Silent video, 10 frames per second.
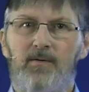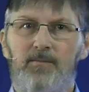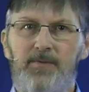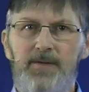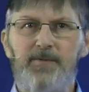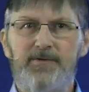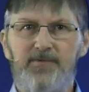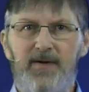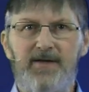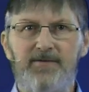People
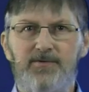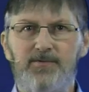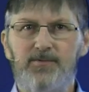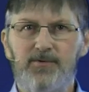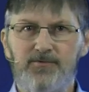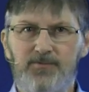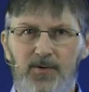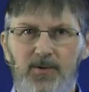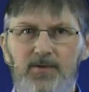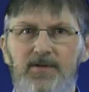trying to
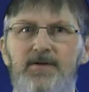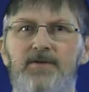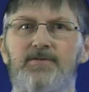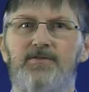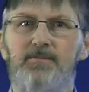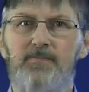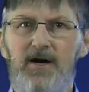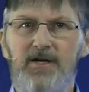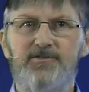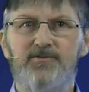control the
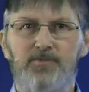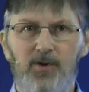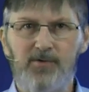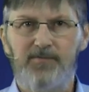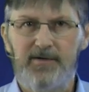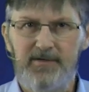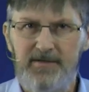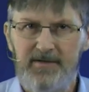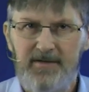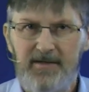Mars rover
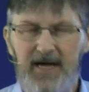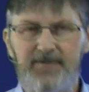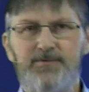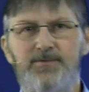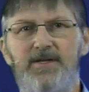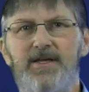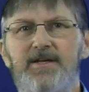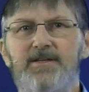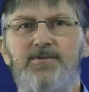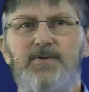have to take
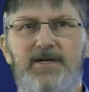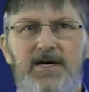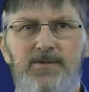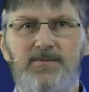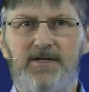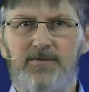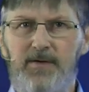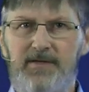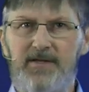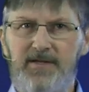into account that
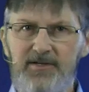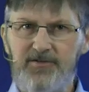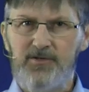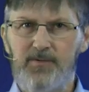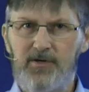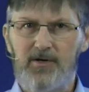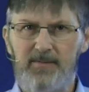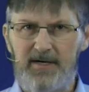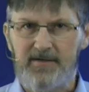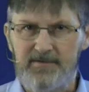when they issue a
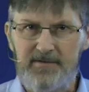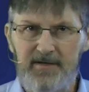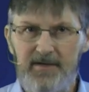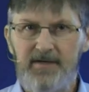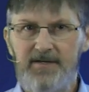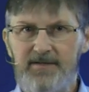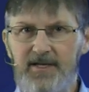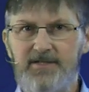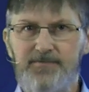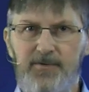command, it
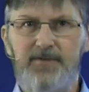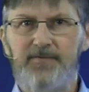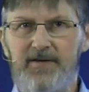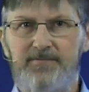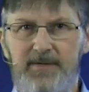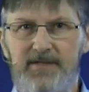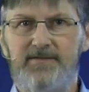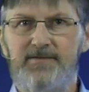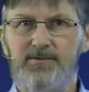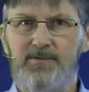takes 45
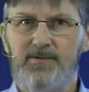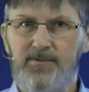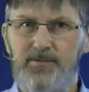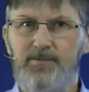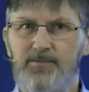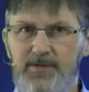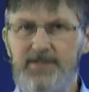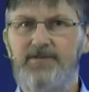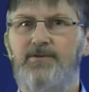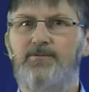minutes to
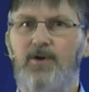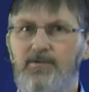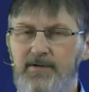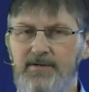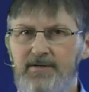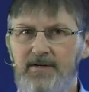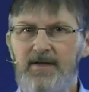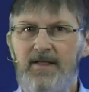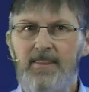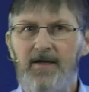reach the rover,
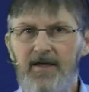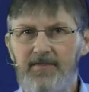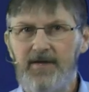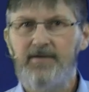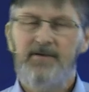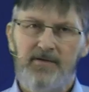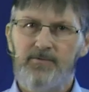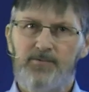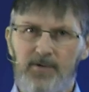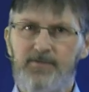and then
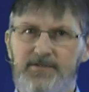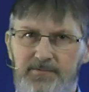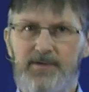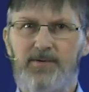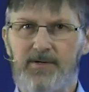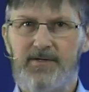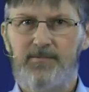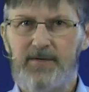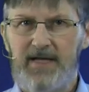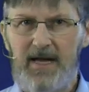the rover is recording
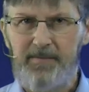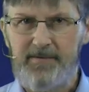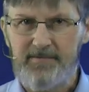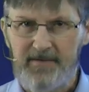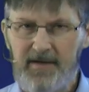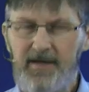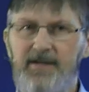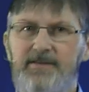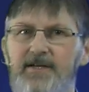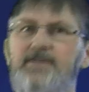what happens, and
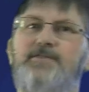it takes